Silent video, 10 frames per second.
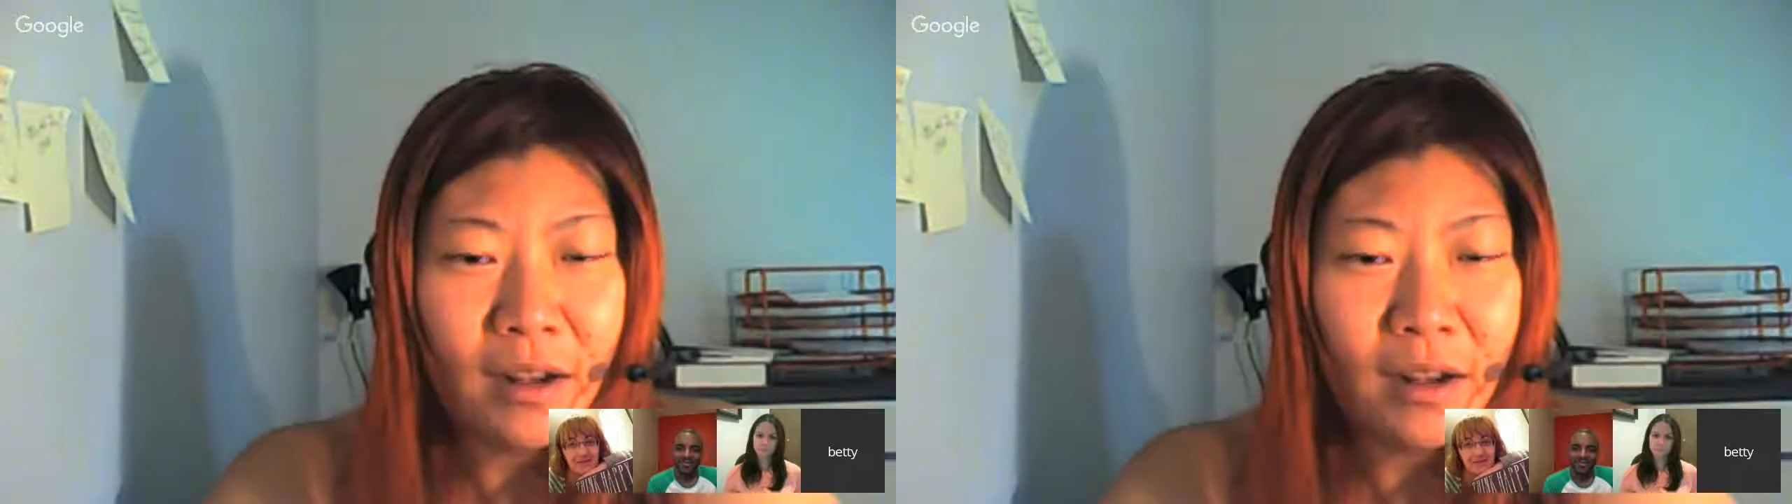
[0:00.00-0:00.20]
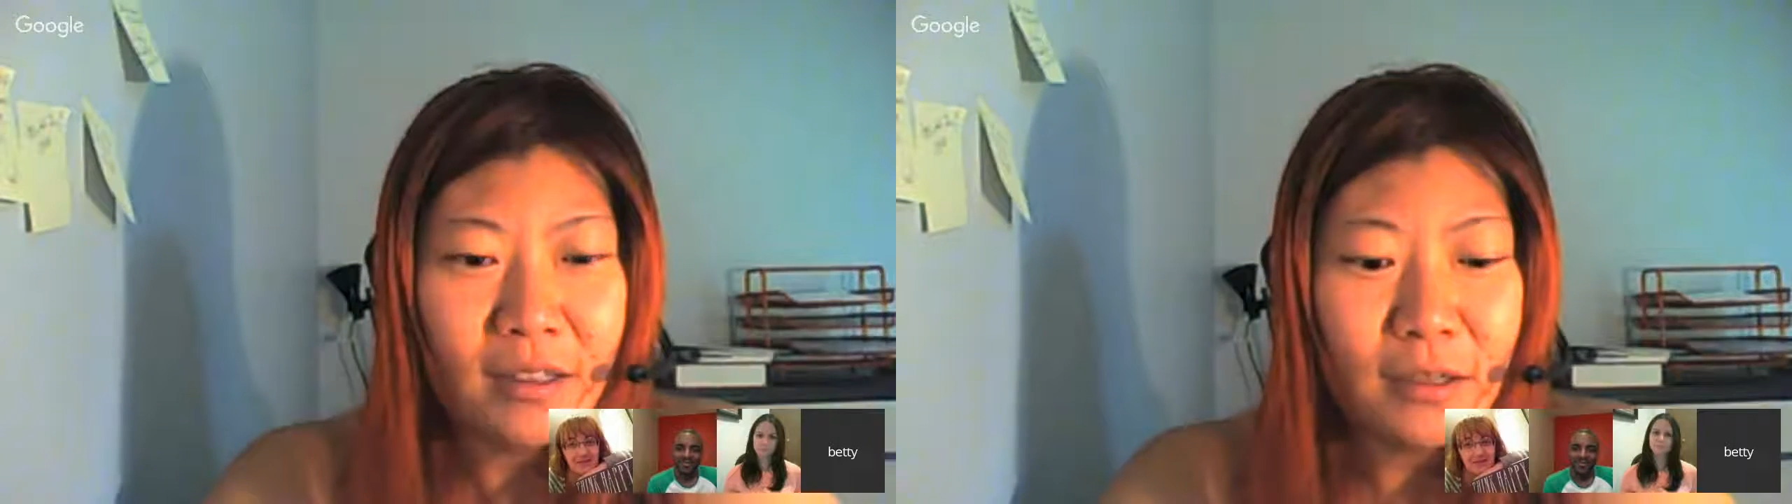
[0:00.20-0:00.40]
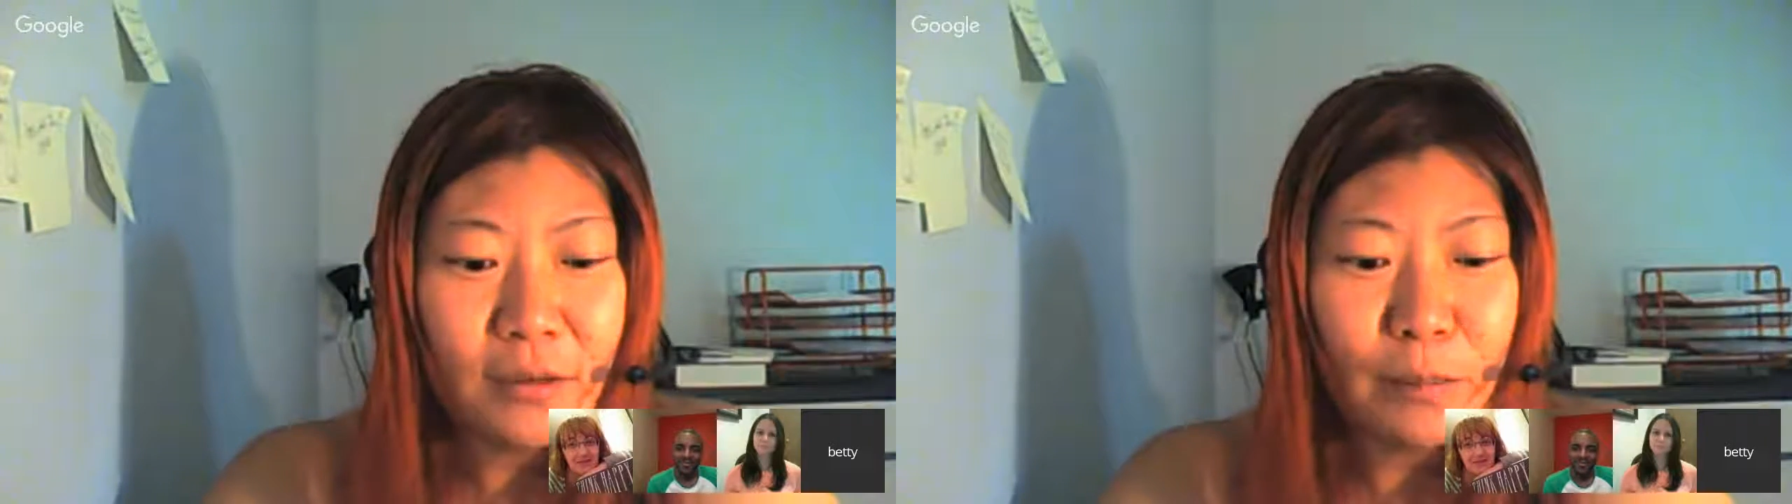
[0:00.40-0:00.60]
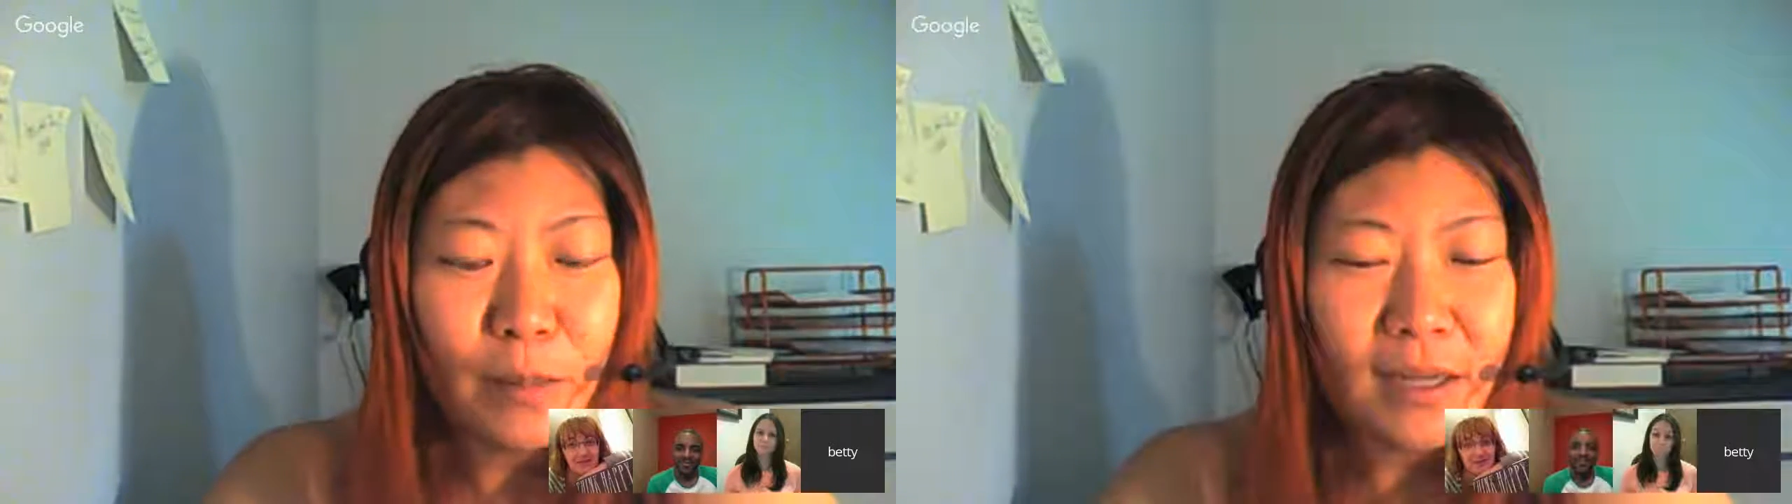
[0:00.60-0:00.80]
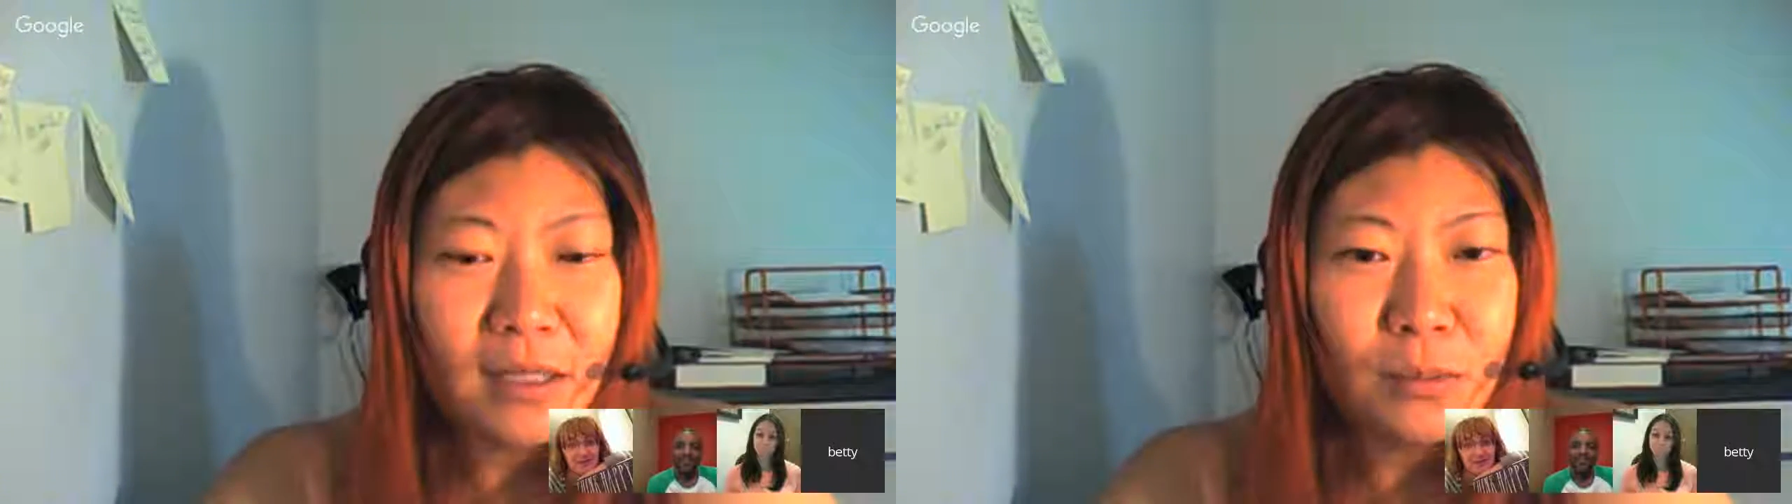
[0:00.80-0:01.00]
So the
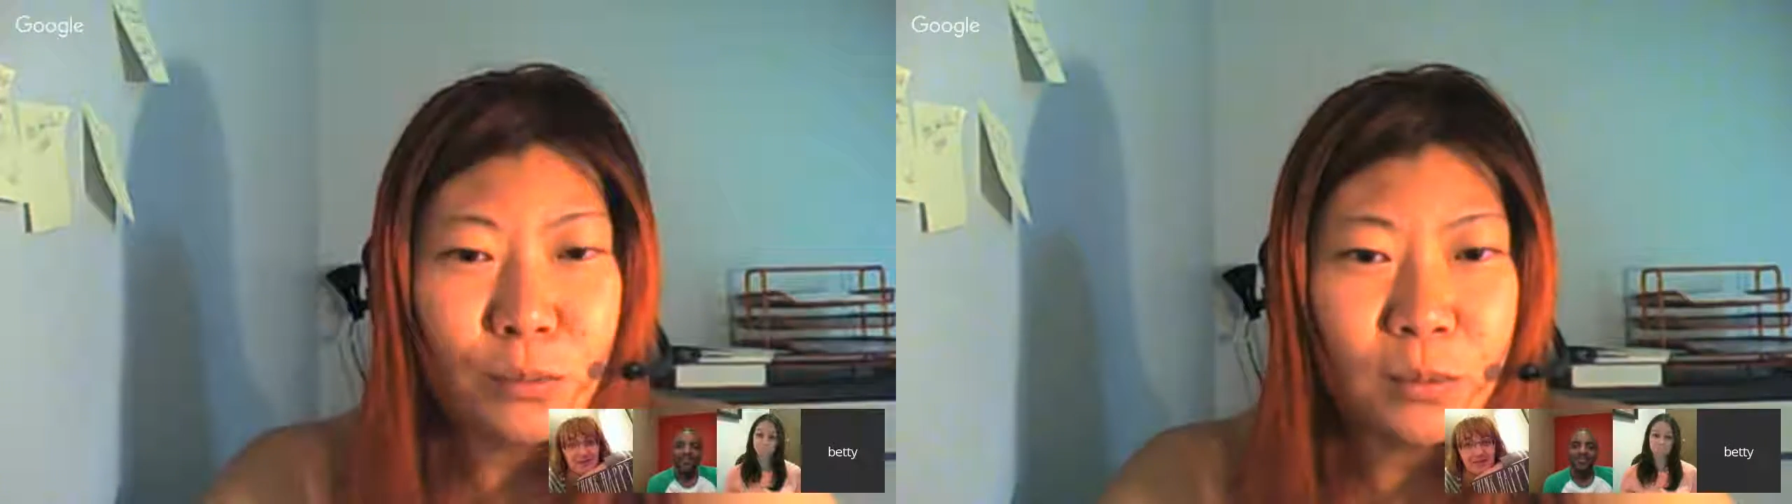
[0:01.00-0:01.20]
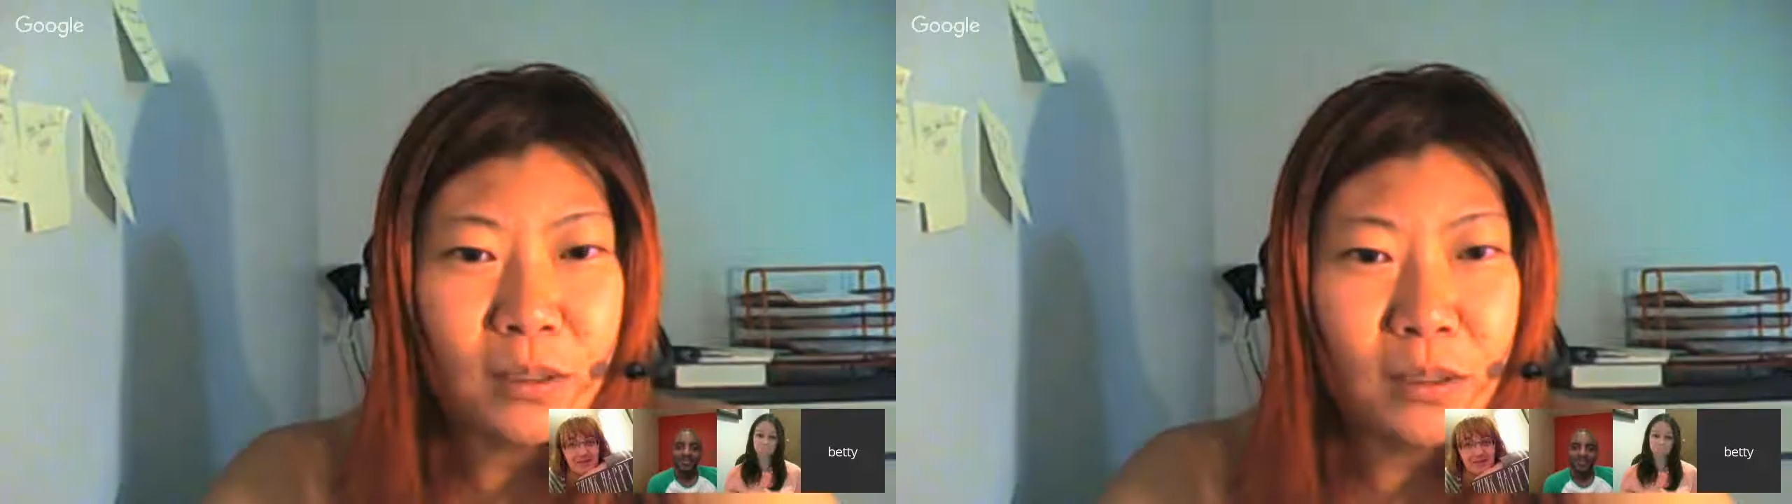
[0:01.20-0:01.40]
bus will